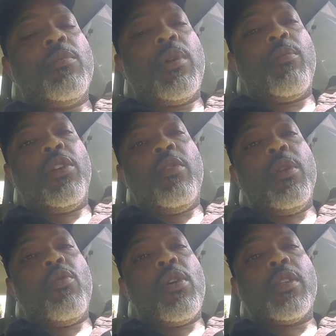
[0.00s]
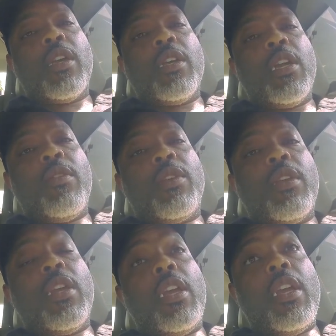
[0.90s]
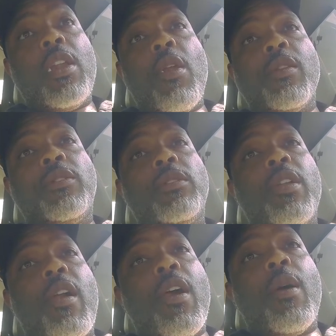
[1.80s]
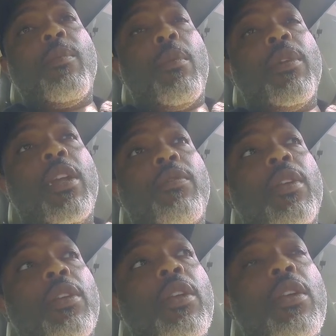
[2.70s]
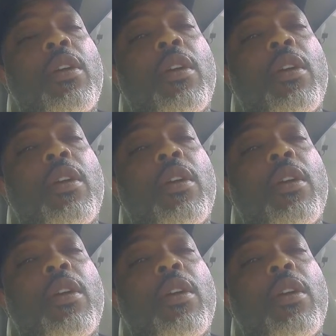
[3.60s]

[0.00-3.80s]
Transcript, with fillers: but believe me, once I get everything in, um, I'll definitely,